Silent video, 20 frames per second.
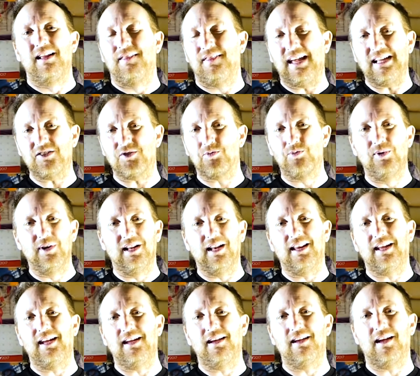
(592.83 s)
that's
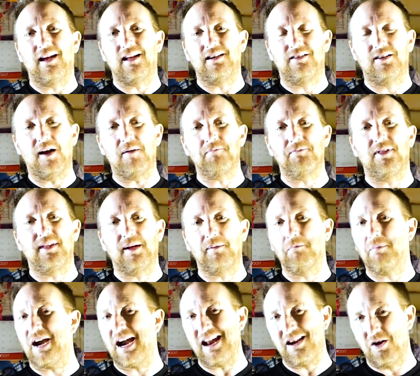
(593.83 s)
really a dumb thing,
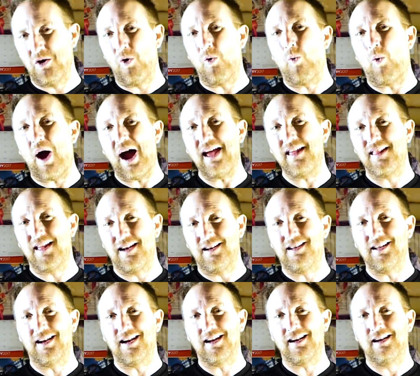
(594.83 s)
but I know why they
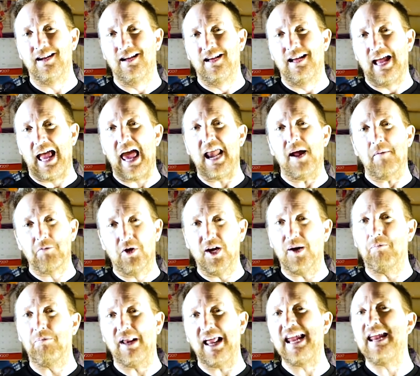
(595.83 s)
did it, and I'm
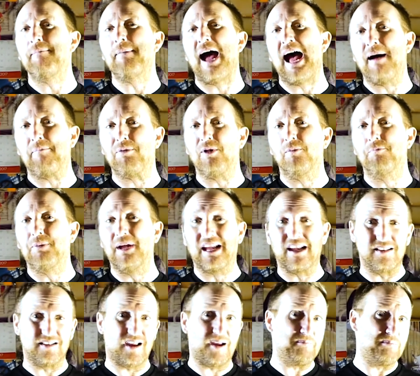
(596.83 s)
gonna blame Apple,
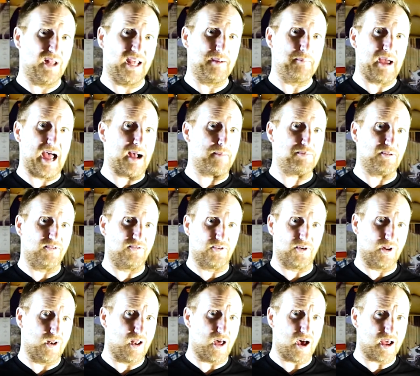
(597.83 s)
because I blame Apple for
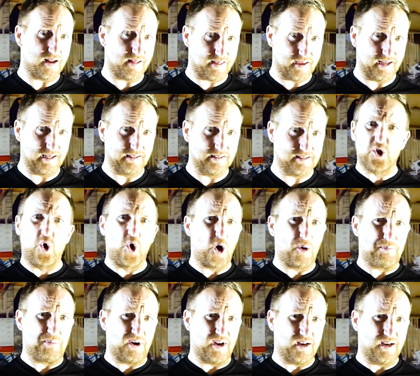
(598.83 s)
a lot of things.
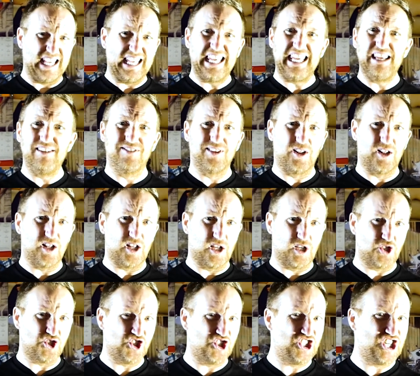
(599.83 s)
Corporate evil
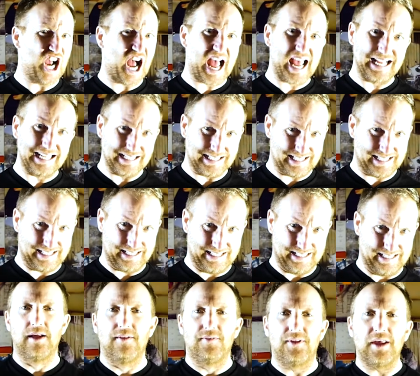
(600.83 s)
giants.
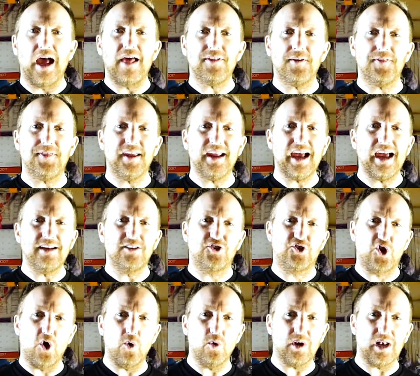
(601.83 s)
The other thing I
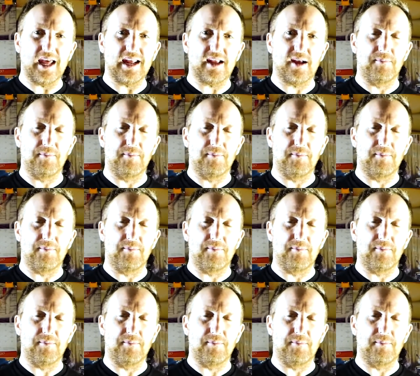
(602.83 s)
don't like